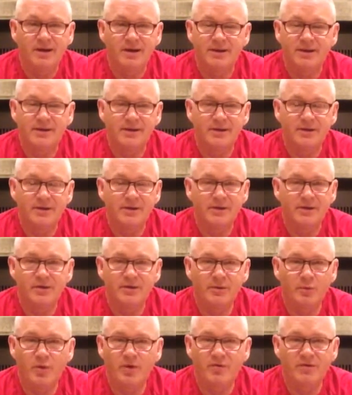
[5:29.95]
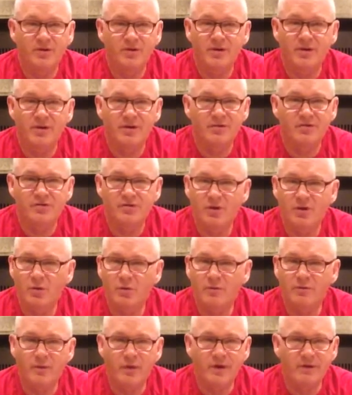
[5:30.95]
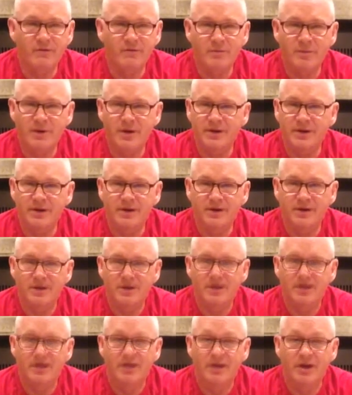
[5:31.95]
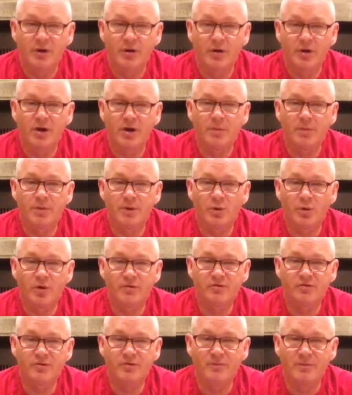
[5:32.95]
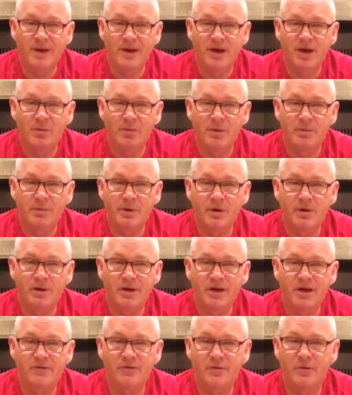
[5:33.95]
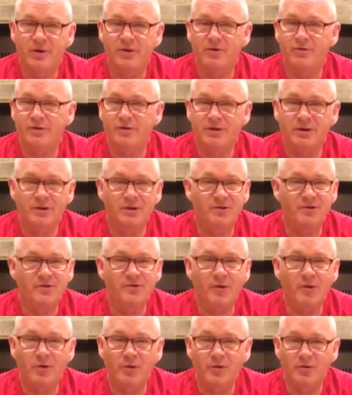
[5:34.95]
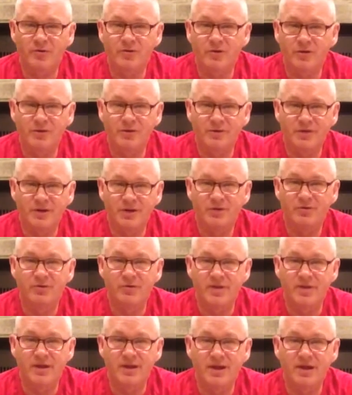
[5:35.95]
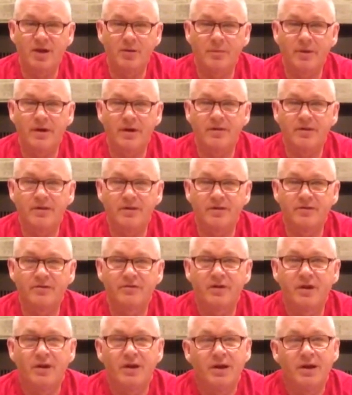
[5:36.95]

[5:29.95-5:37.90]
It wasn't a show for everybody. Now here are a couple of questions that might come up in class, so here's a little starter to get you thinking about these.